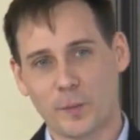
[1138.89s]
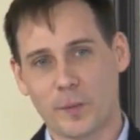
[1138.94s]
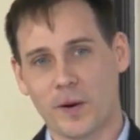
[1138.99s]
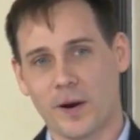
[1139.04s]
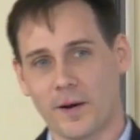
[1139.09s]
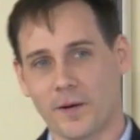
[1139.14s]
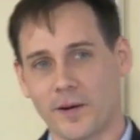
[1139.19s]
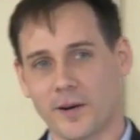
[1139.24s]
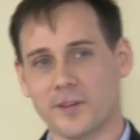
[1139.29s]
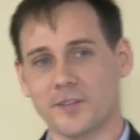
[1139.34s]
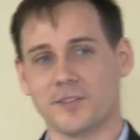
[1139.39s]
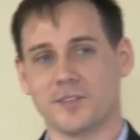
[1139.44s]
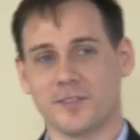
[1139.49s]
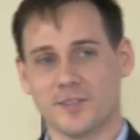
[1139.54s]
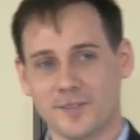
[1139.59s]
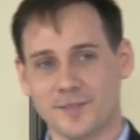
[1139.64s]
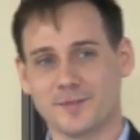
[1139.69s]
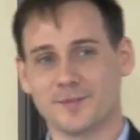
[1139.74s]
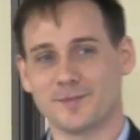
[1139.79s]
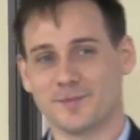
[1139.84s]
progress.
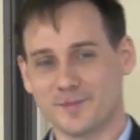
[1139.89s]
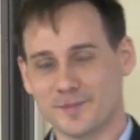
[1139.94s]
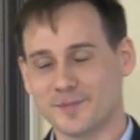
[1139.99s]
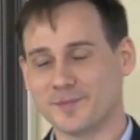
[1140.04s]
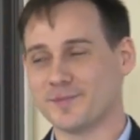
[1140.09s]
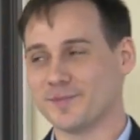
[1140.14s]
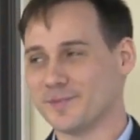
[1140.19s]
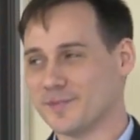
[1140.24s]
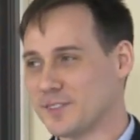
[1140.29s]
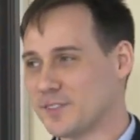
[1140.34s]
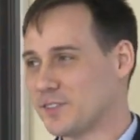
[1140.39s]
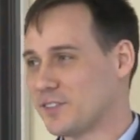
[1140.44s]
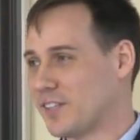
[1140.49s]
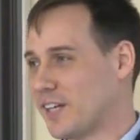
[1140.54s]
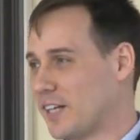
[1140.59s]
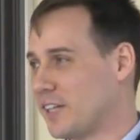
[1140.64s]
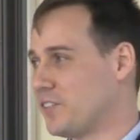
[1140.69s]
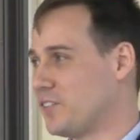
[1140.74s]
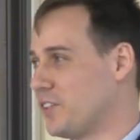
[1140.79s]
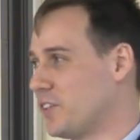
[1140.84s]
It's
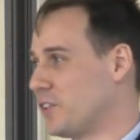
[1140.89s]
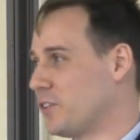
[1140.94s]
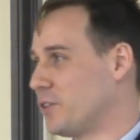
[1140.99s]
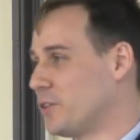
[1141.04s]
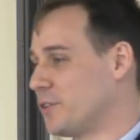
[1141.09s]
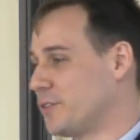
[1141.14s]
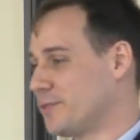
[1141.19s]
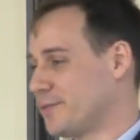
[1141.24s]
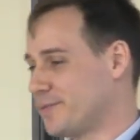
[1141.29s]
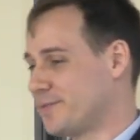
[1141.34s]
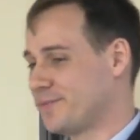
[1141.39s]
not easy to do.